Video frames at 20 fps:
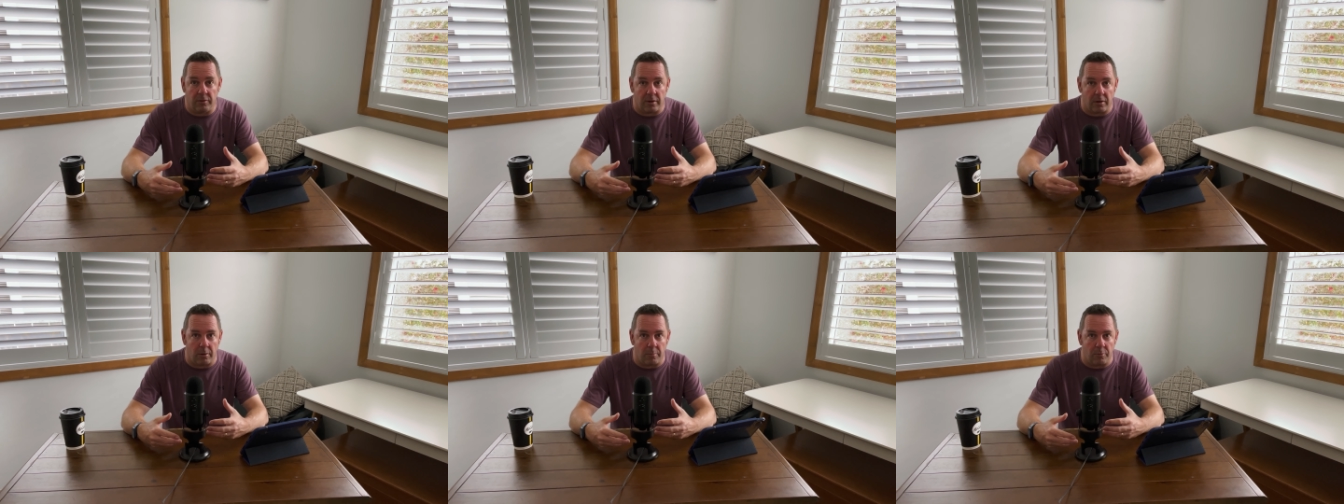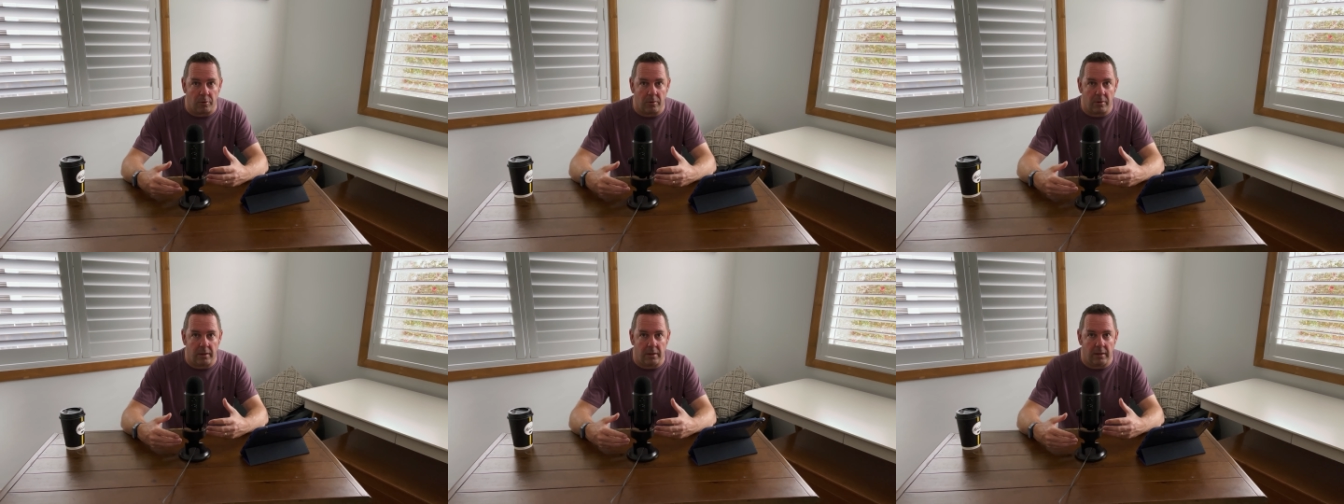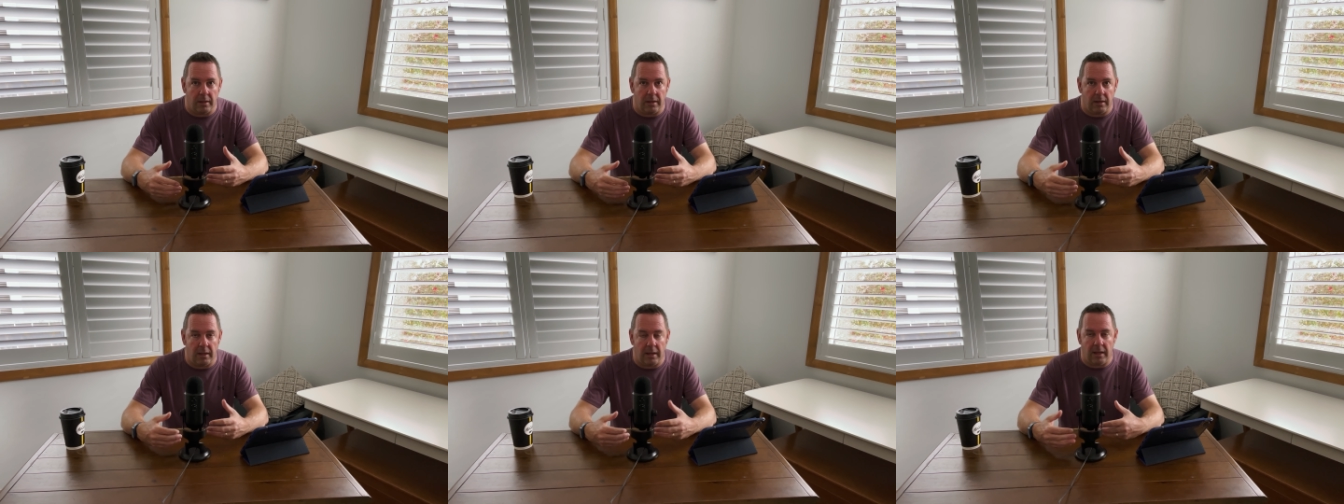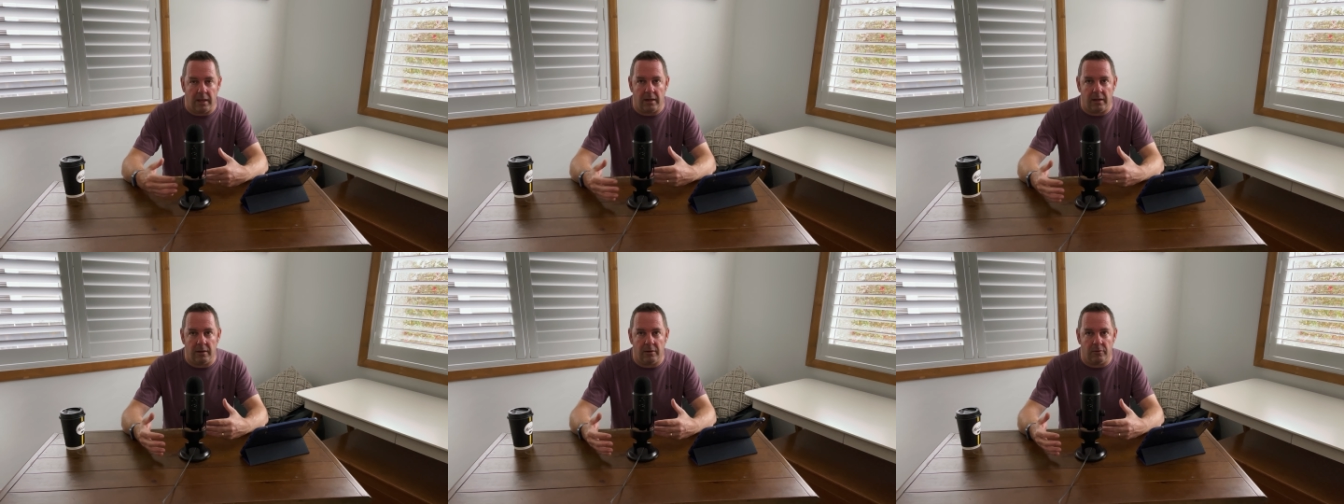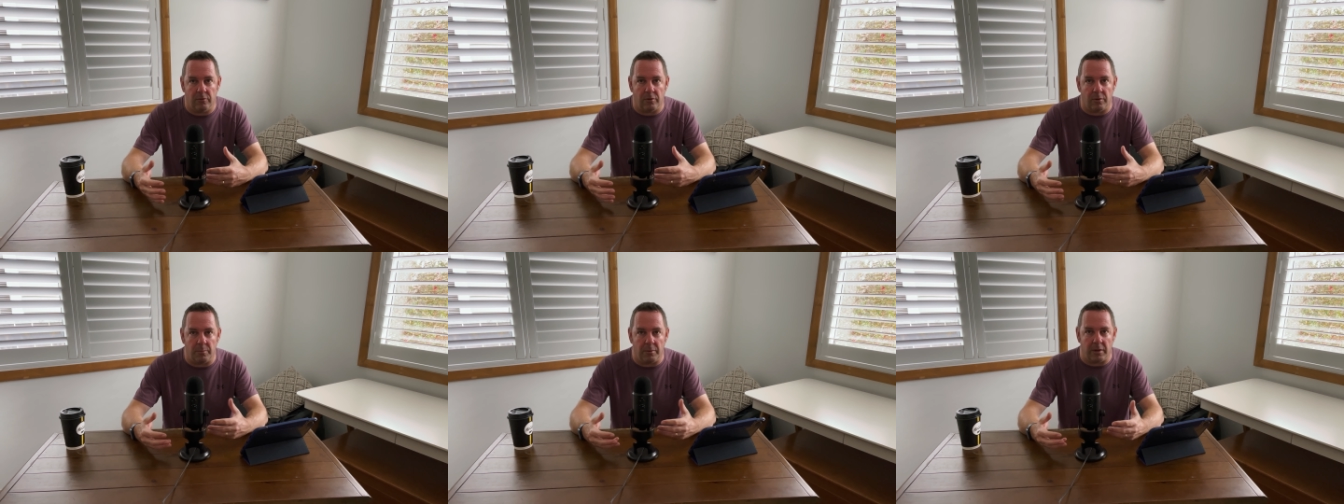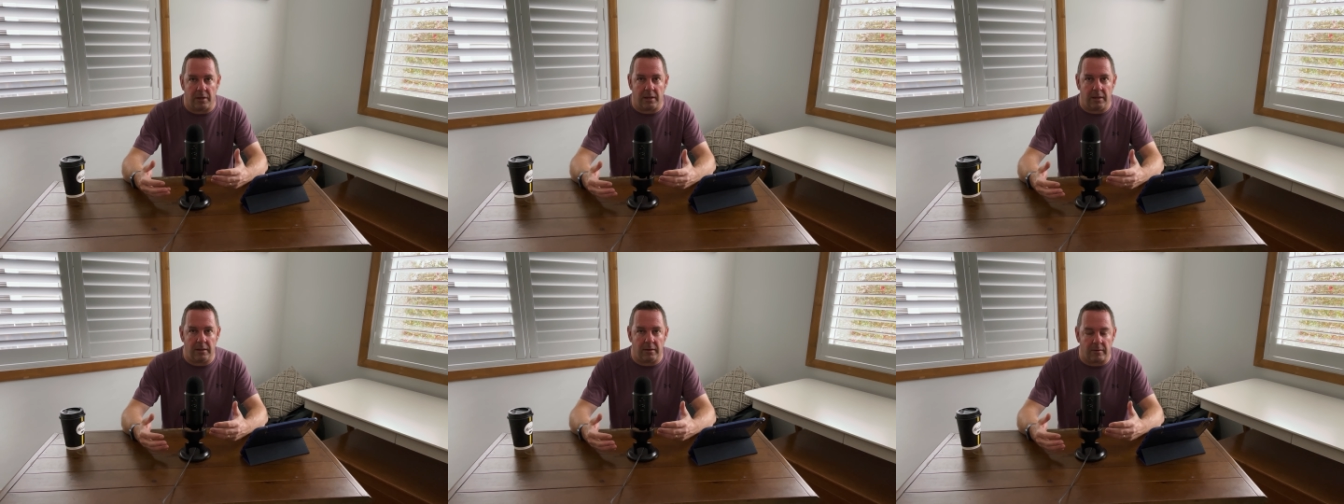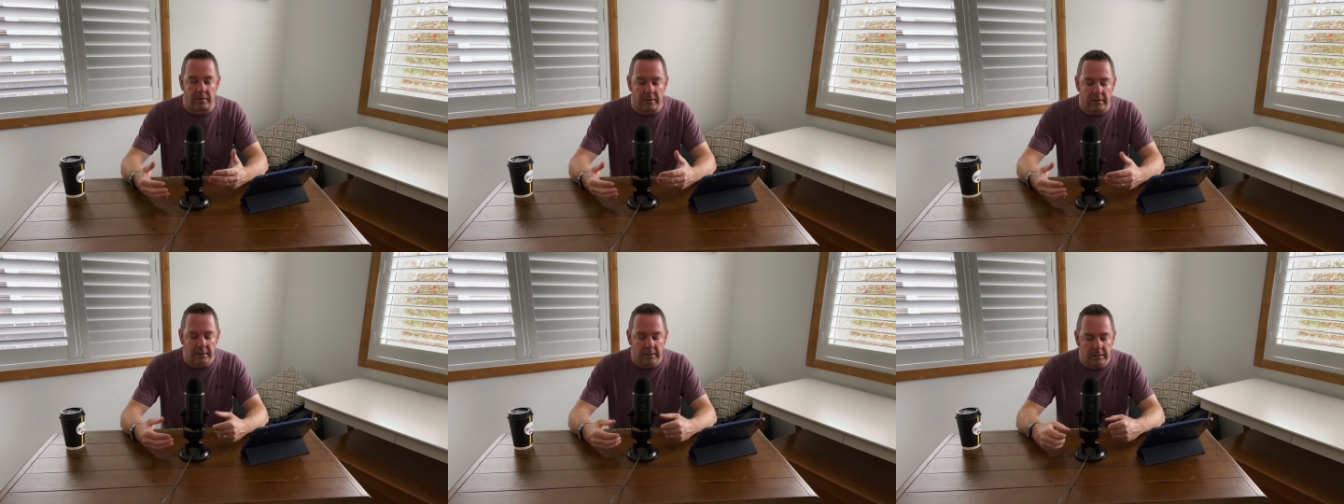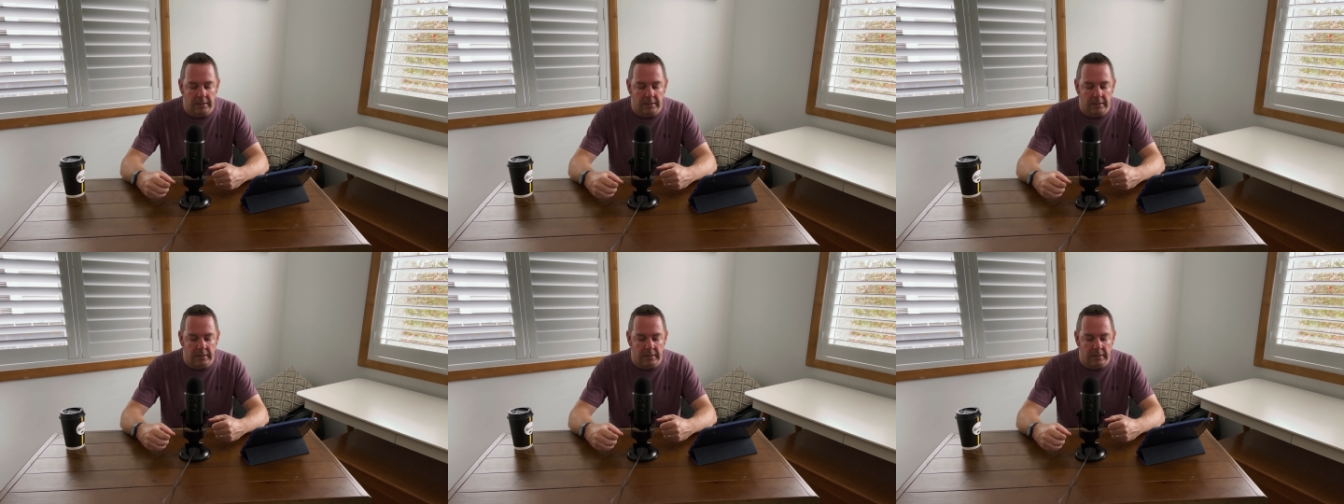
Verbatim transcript: that I'm looking at adding to my kit